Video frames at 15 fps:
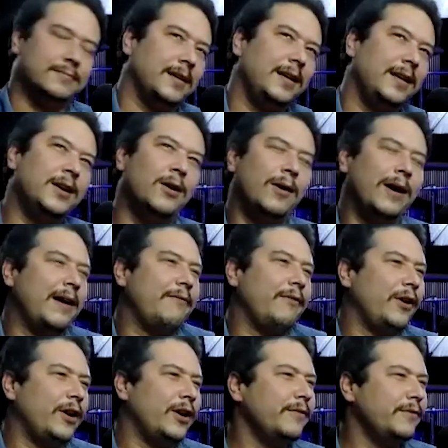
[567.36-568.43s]
you know, I never
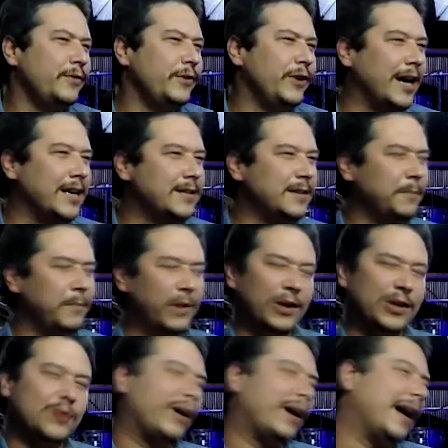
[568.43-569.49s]
heard of you guys,
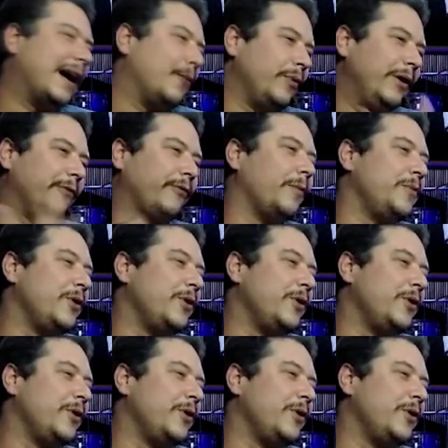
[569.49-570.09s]
because we're from